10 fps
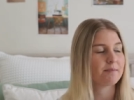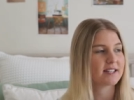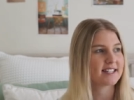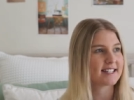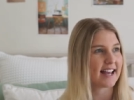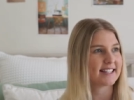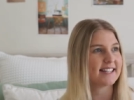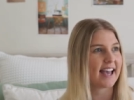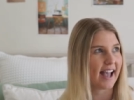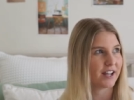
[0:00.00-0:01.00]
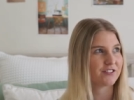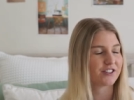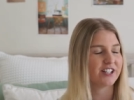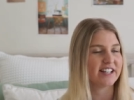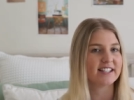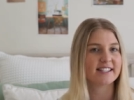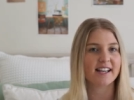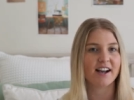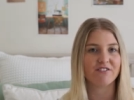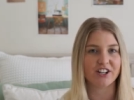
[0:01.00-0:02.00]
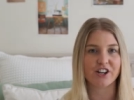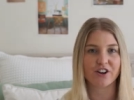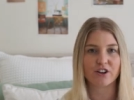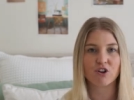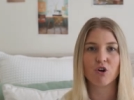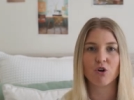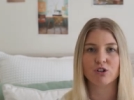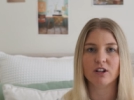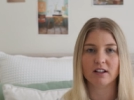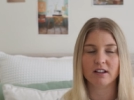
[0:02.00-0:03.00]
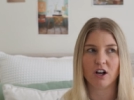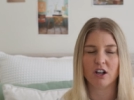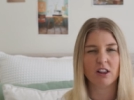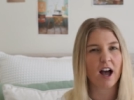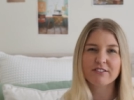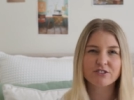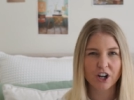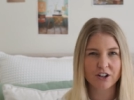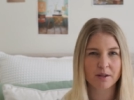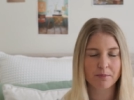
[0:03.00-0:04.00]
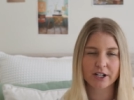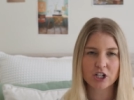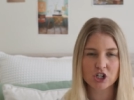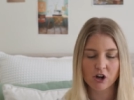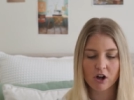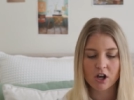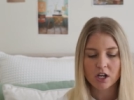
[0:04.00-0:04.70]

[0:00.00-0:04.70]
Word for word: Snazzy Avery's video called her life journal I'm pretty sure.